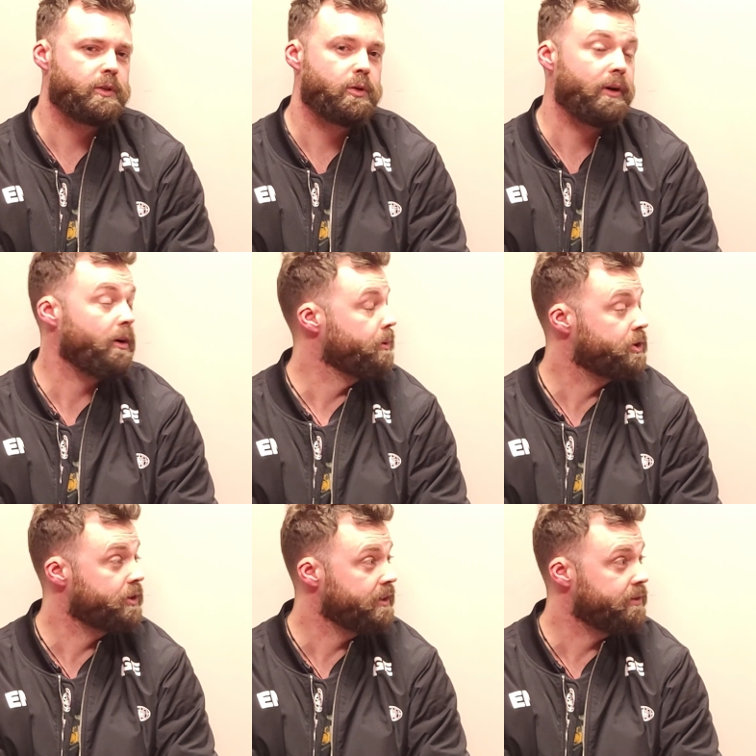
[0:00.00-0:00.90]
career
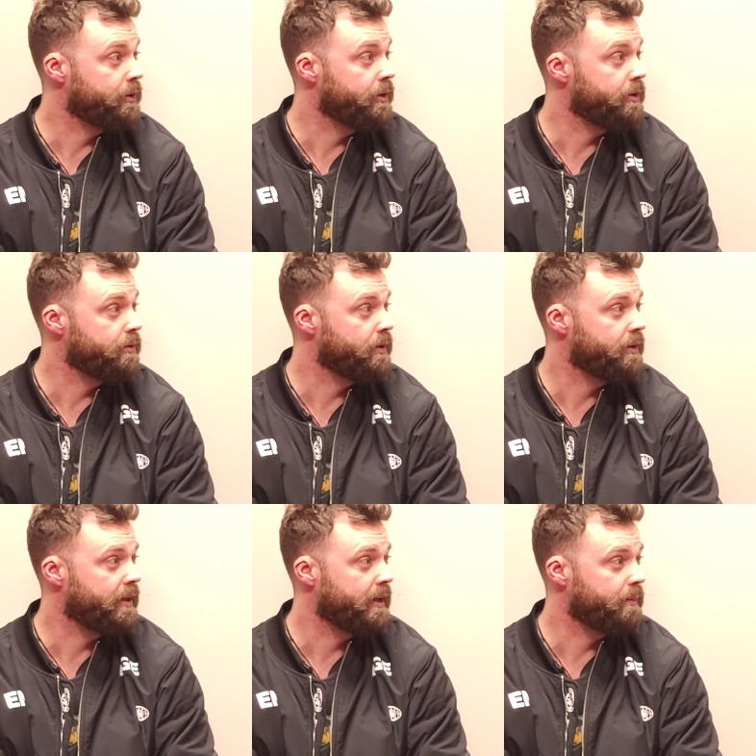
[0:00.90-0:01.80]
opportunity for you
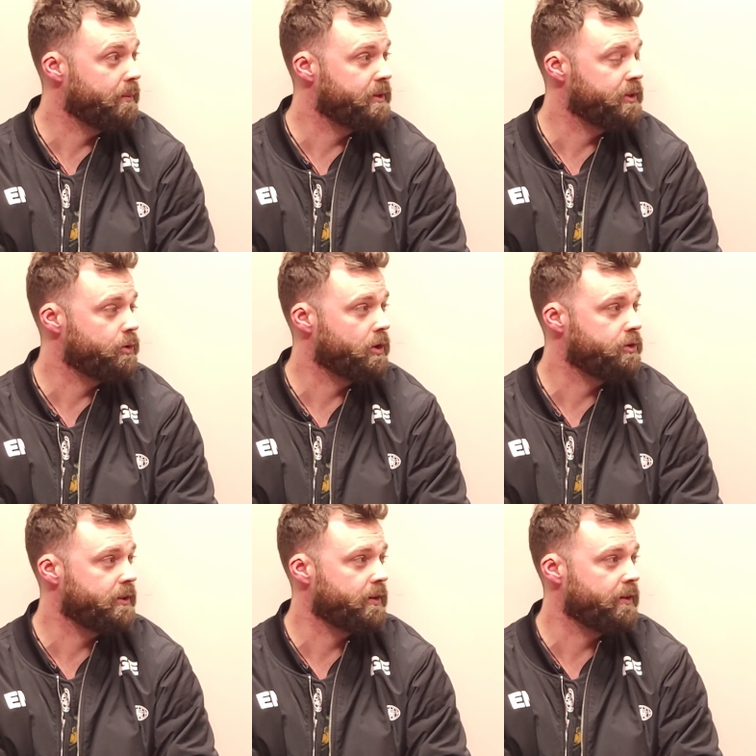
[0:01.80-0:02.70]
with um, a potential
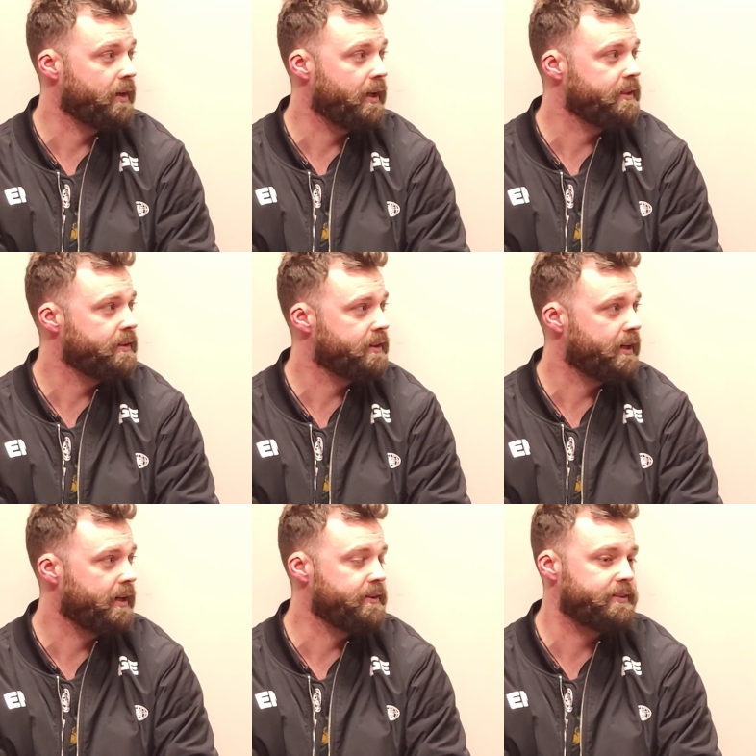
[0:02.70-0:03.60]
contract on the line.
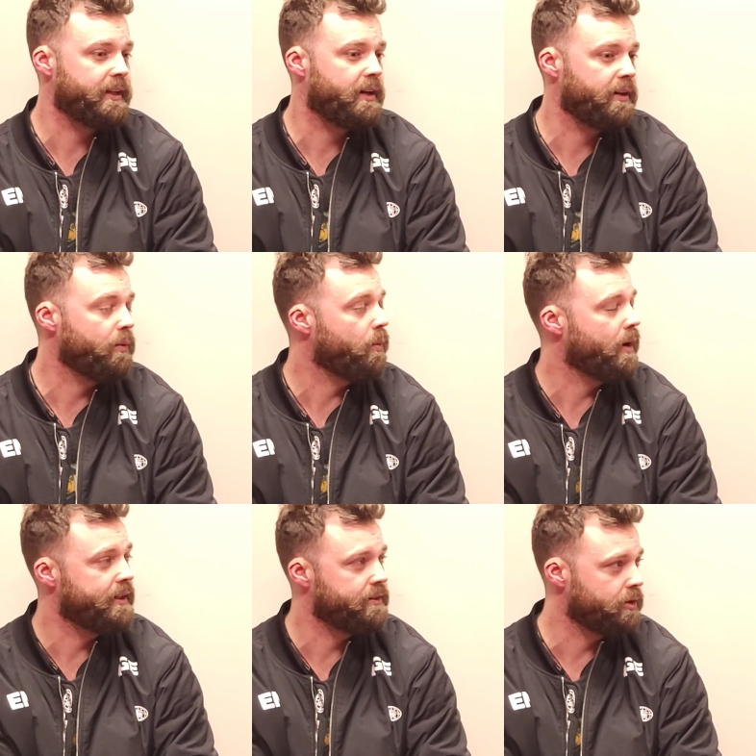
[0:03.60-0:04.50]
Uh, does that kind of
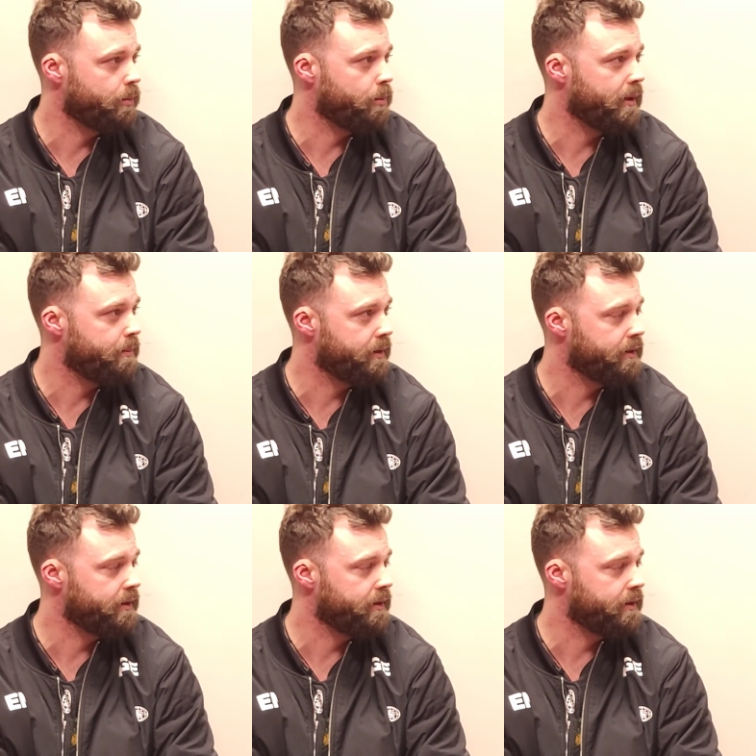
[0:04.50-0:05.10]
weigh into your prep